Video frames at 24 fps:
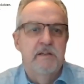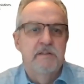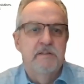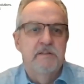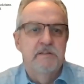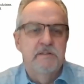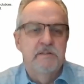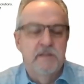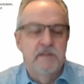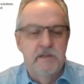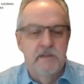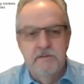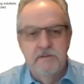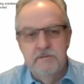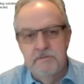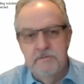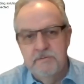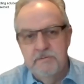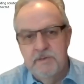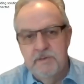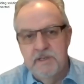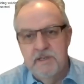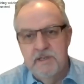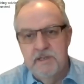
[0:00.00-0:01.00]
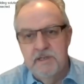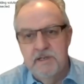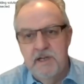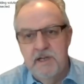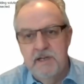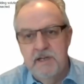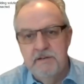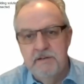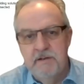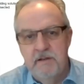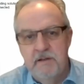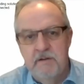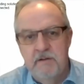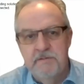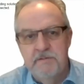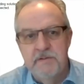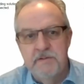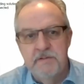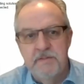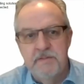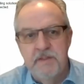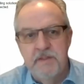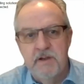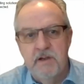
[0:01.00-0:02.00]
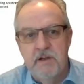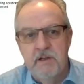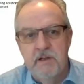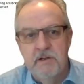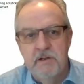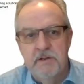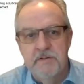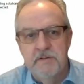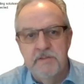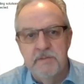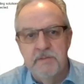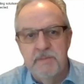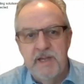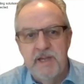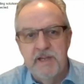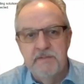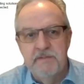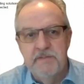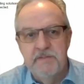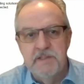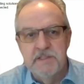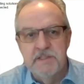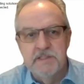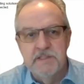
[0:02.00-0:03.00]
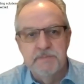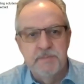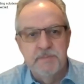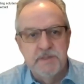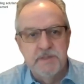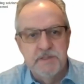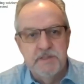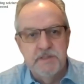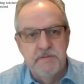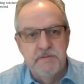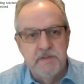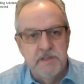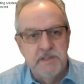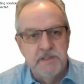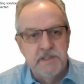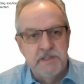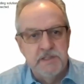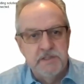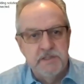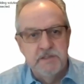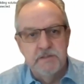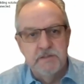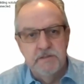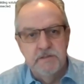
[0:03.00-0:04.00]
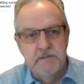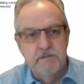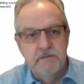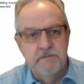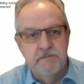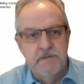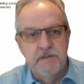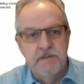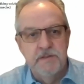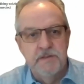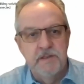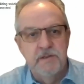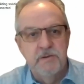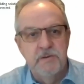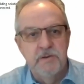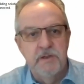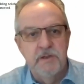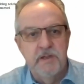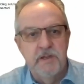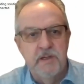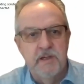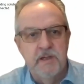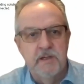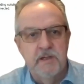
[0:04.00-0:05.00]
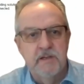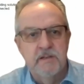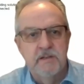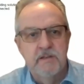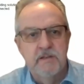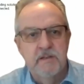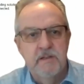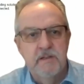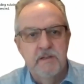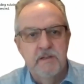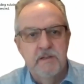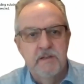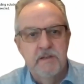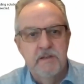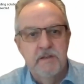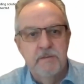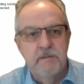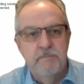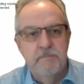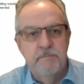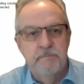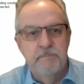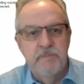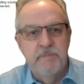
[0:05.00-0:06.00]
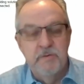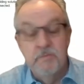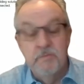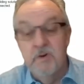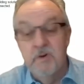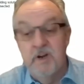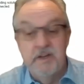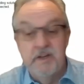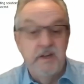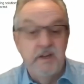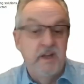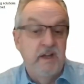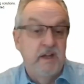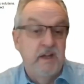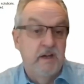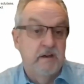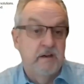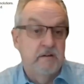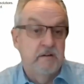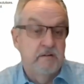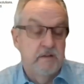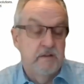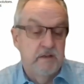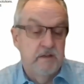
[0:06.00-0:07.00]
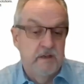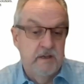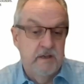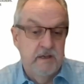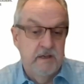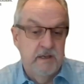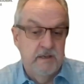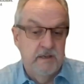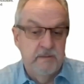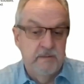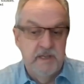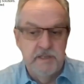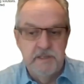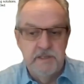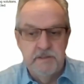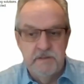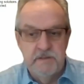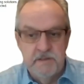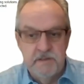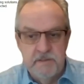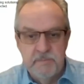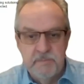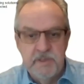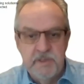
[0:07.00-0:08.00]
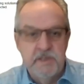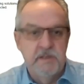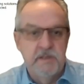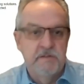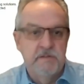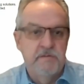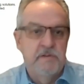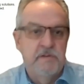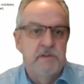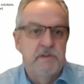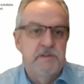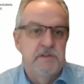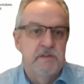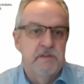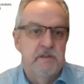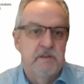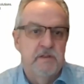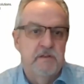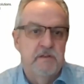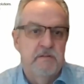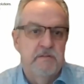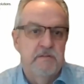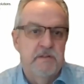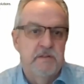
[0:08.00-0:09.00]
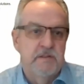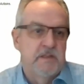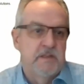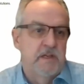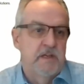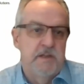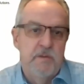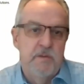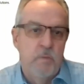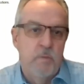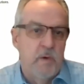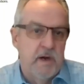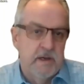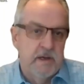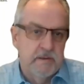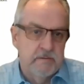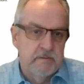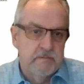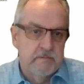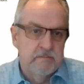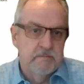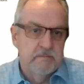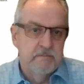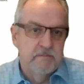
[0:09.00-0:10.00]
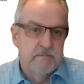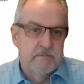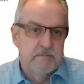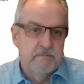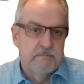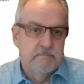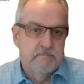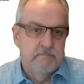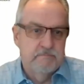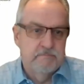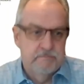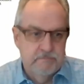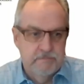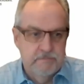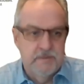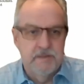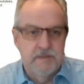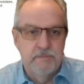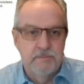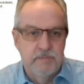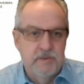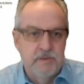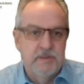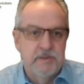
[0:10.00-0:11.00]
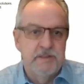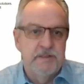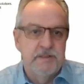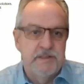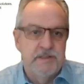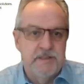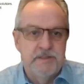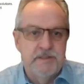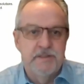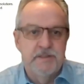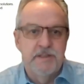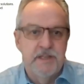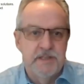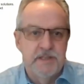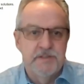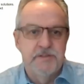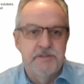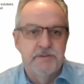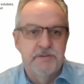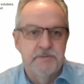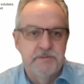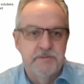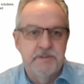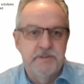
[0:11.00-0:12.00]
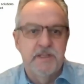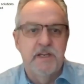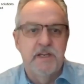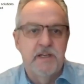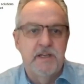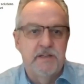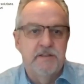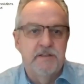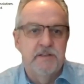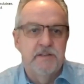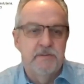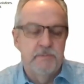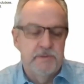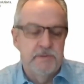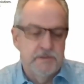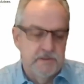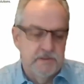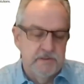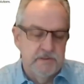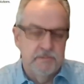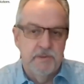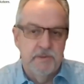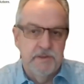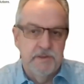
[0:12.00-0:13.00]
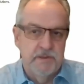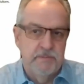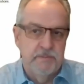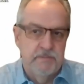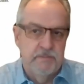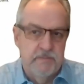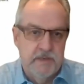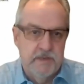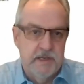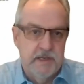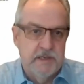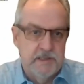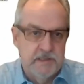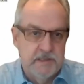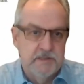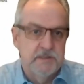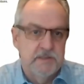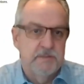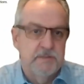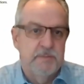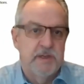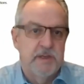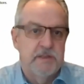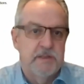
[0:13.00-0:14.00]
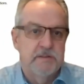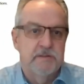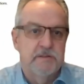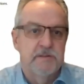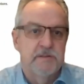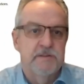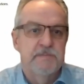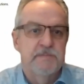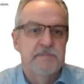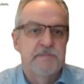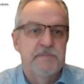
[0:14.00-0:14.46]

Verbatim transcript: So, uh, and often a lot of them have their specific niches that they're looking at. But right now uh, and in the immediate future, there's only one complete international standard, which is the one that KNX is based on.